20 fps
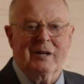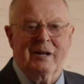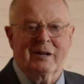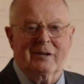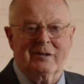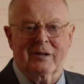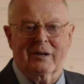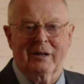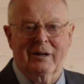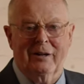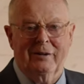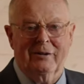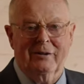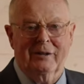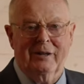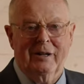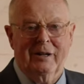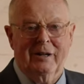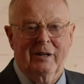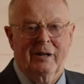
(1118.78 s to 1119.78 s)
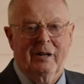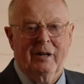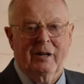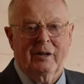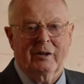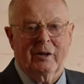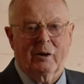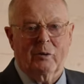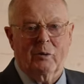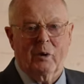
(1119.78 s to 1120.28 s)
years ago,
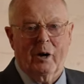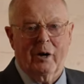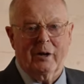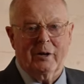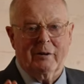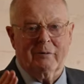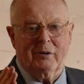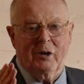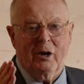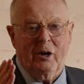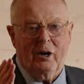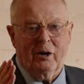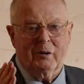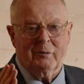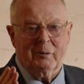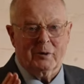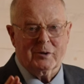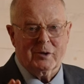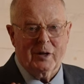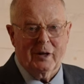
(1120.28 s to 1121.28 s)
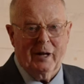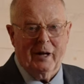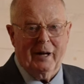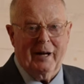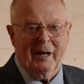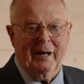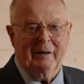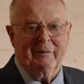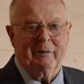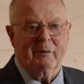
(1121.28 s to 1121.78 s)
the Word of God was
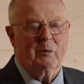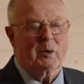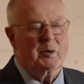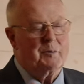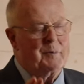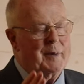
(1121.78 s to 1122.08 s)
alive and was